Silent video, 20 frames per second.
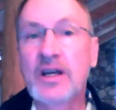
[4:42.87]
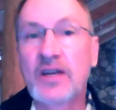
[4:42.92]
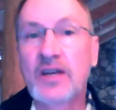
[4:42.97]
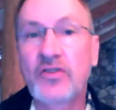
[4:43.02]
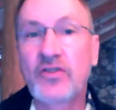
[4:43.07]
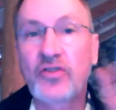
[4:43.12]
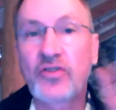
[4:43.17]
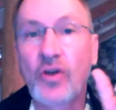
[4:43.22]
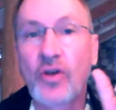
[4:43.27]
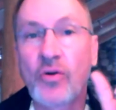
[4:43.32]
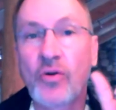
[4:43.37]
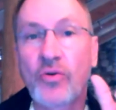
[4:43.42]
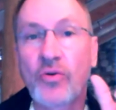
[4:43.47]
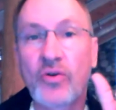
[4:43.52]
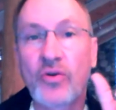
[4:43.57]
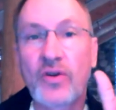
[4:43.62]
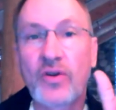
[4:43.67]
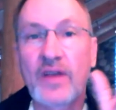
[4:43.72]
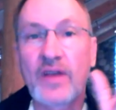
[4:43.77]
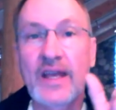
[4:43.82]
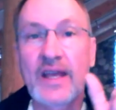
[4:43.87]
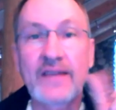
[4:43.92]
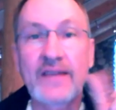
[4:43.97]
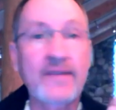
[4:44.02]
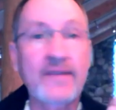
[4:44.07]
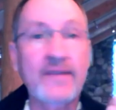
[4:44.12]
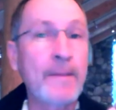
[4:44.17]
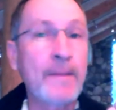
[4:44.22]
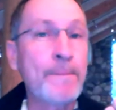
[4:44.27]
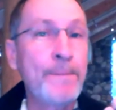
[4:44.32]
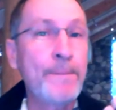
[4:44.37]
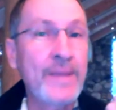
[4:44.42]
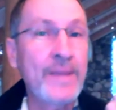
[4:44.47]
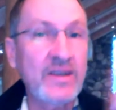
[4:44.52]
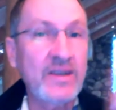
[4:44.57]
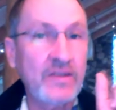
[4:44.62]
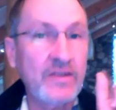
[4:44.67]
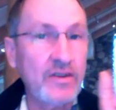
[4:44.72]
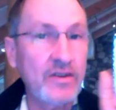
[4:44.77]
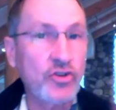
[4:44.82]
And so it's a
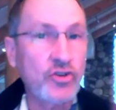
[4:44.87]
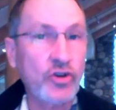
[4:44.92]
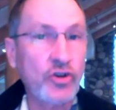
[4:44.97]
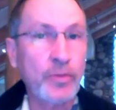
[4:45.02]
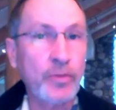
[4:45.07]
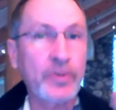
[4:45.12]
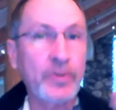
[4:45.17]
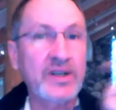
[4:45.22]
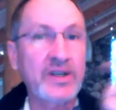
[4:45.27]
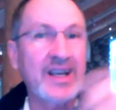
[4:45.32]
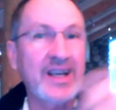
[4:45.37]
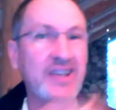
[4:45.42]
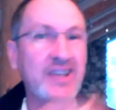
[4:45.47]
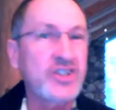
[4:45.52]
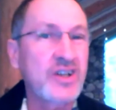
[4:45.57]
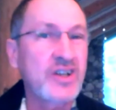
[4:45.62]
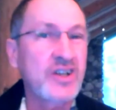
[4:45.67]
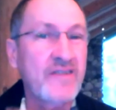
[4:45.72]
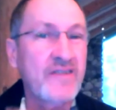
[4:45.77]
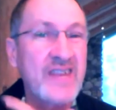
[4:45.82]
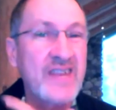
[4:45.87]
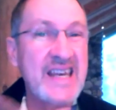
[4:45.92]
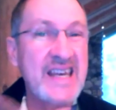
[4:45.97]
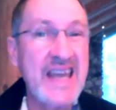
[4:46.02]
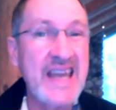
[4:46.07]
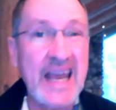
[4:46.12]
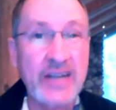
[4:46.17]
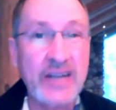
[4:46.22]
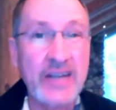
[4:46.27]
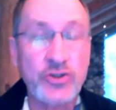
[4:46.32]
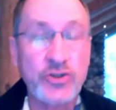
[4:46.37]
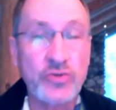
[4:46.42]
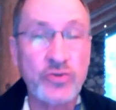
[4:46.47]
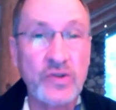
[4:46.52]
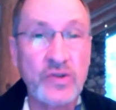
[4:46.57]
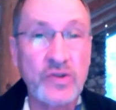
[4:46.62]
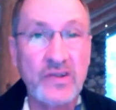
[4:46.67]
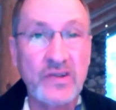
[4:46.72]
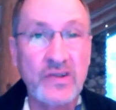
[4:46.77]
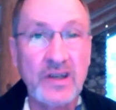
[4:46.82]
misinterpretation of a
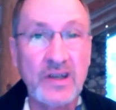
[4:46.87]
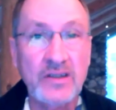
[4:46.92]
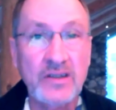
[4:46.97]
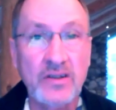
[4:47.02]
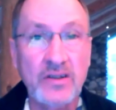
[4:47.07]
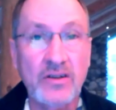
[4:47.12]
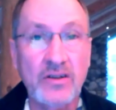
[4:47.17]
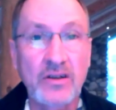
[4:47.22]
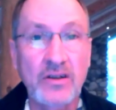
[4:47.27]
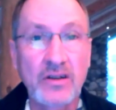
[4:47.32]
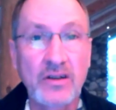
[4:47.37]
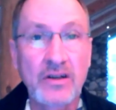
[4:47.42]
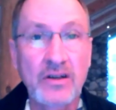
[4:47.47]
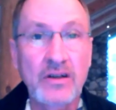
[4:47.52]
natural signal.